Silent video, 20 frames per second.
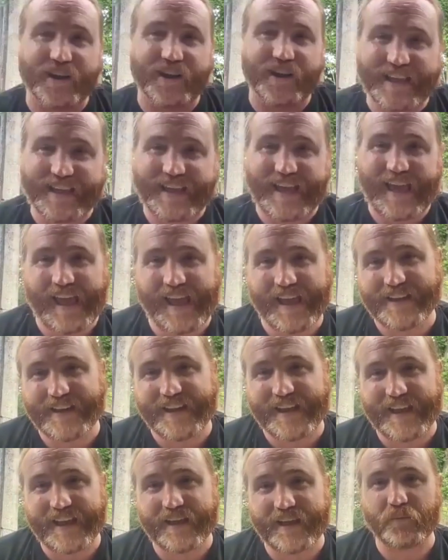and get
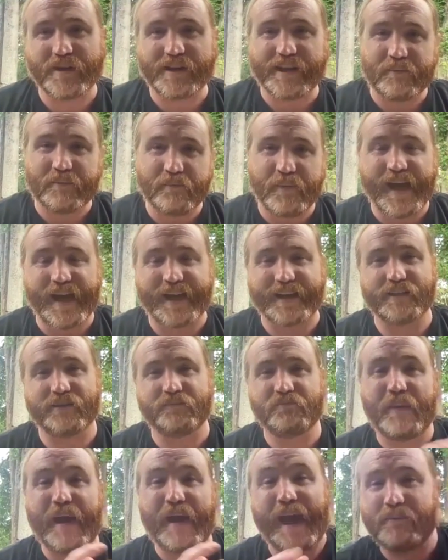candy and we'd get Mad
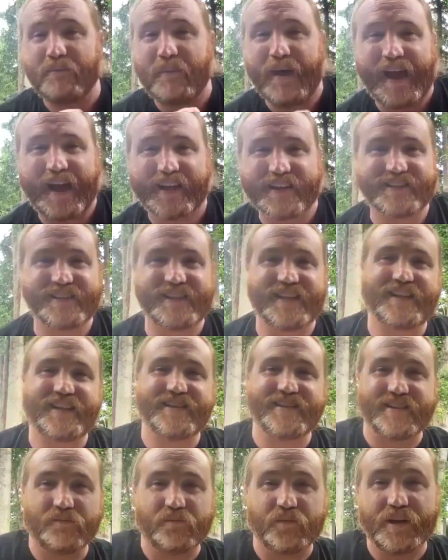
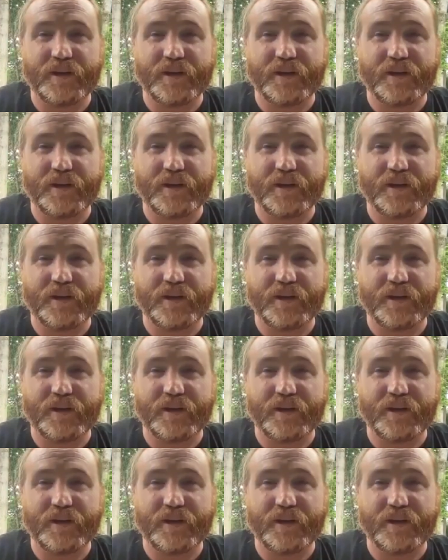magazines and